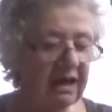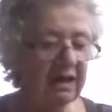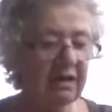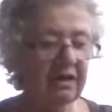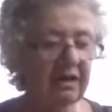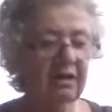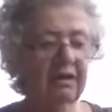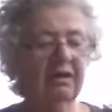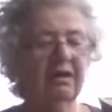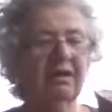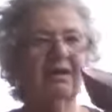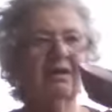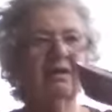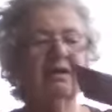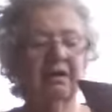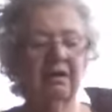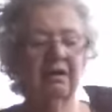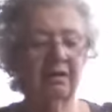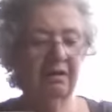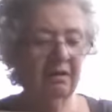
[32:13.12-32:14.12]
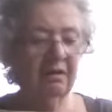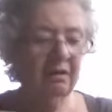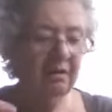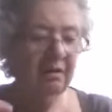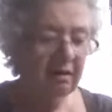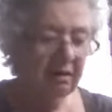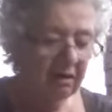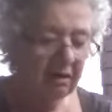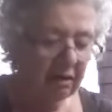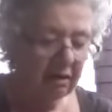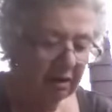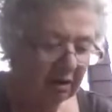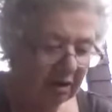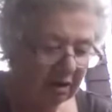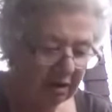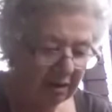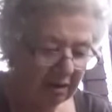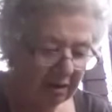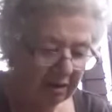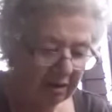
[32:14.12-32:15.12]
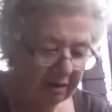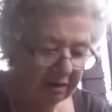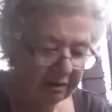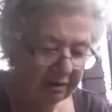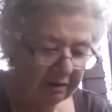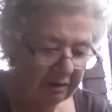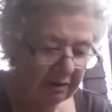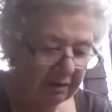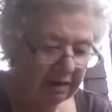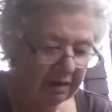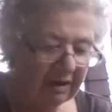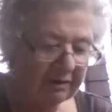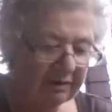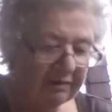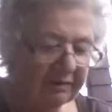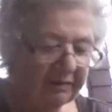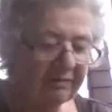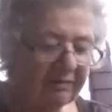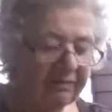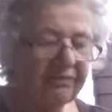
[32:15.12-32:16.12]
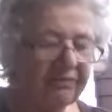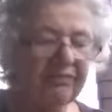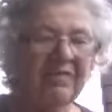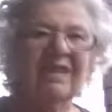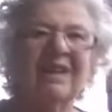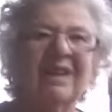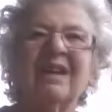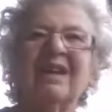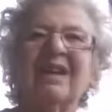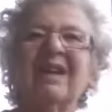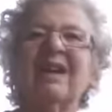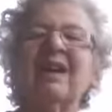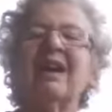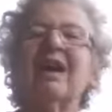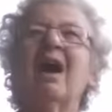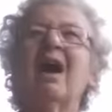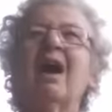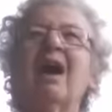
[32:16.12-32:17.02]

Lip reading: Yeah, nice. Where do you find those?